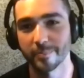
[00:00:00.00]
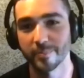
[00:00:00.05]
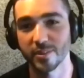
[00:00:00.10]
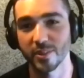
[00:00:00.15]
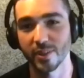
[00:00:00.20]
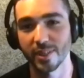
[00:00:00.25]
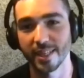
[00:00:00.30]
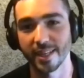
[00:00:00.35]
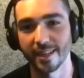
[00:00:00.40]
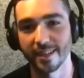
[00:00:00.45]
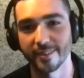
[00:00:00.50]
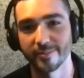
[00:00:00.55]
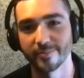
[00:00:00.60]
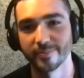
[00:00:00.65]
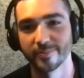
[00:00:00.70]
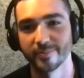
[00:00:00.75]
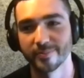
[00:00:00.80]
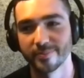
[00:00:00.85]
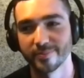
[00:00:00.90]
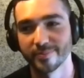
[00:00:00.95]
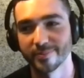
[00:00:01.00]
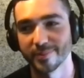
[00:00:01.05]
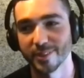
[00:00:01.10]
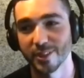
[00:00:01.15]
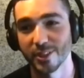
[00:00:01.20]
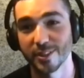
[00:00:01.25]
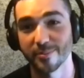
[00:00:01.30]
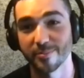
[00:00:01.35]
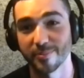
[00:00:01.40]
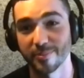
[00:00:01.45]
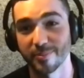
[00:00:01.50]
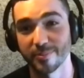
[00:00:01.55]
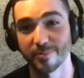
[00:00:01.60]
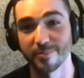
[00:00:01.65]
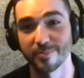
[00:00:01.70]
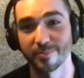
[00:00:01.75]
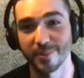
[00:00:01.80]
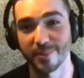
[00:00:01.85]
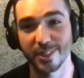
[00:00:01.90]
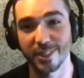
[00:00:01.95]
So yeah, just
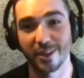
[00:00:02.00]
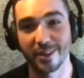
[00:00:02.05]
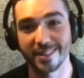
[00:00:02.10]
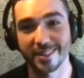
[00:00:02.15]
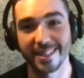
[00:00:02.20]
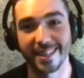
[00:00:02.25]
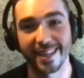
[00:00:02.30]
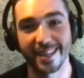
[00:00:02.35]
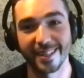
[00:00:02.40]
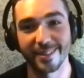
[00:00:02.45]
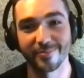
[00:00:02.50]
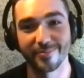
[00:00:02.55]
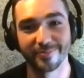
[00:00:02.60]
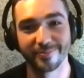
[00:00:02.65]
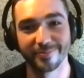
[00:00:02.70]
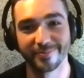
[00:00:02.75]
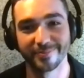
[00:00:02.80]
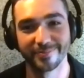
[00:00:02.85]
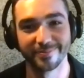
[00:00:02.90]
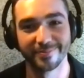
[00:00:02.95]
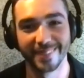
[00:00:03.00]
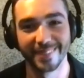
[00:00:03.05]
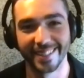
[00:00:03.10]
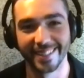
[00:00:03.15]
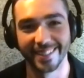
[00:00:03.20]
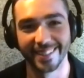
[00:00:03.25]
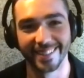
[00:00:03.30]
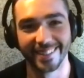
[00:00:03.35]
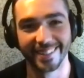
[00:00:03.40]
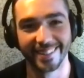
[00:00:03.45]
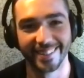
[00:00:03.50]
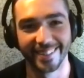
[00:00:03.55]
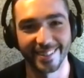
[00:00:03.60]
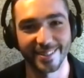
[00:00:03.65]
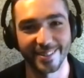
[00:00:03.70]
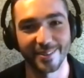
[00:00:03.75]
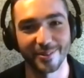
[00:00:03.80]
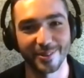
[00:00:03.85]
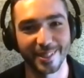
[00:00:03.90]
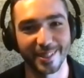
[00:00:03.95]
start today,
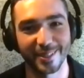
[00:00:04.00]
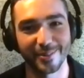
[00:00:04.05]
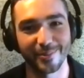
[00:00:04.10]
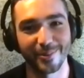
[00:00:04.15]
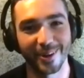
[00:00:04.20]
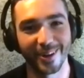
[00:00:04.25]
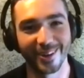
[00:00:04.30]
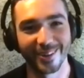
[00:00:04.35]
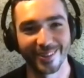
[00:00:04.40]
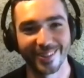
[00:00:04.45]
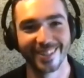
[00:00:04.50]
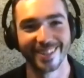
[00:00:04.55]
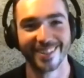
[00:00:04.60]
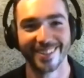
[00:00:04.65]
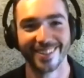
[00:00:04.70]
because it'll take a while.